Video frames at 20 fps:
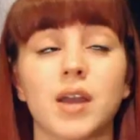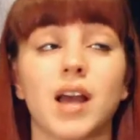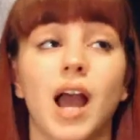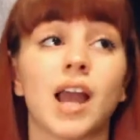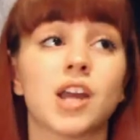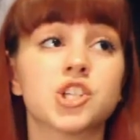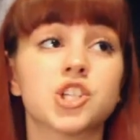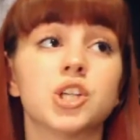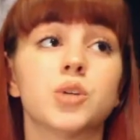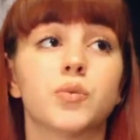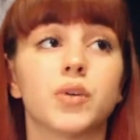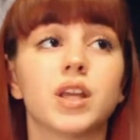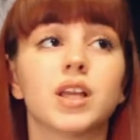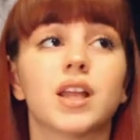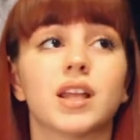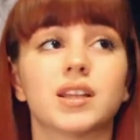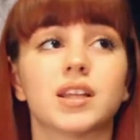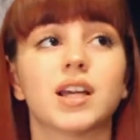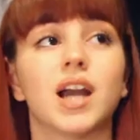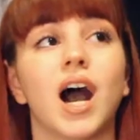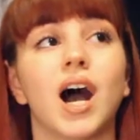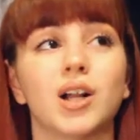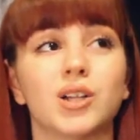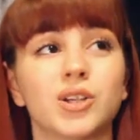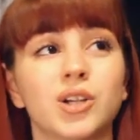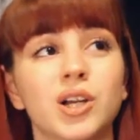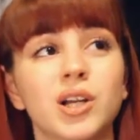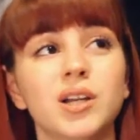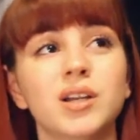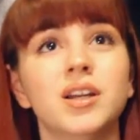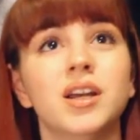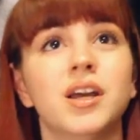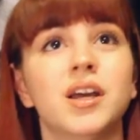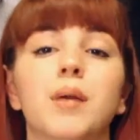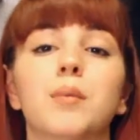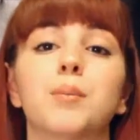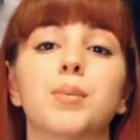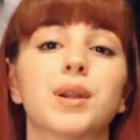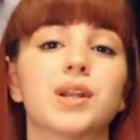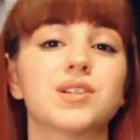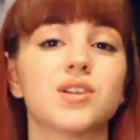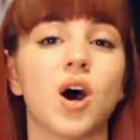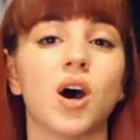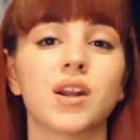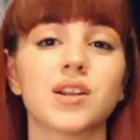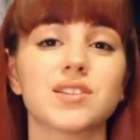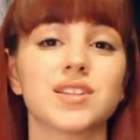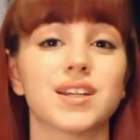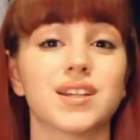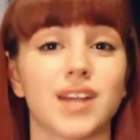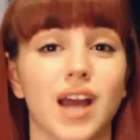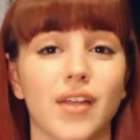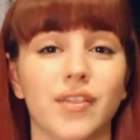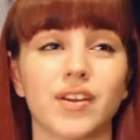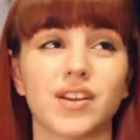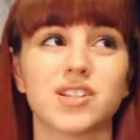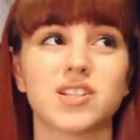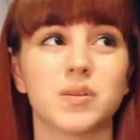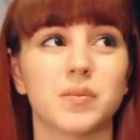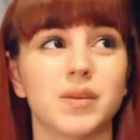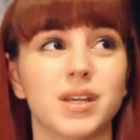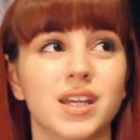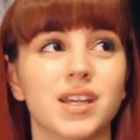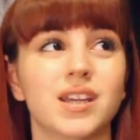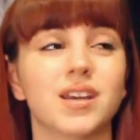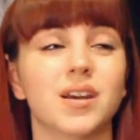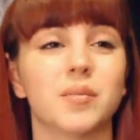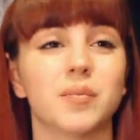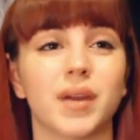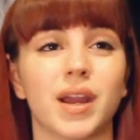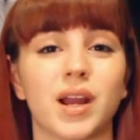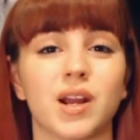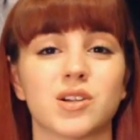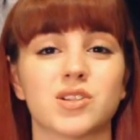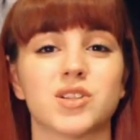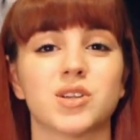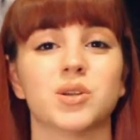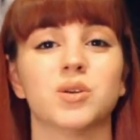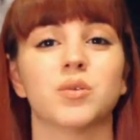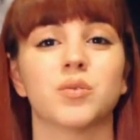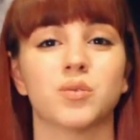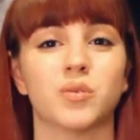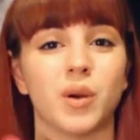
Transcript: I actually really like the color, but it's honestly nothing to me compared to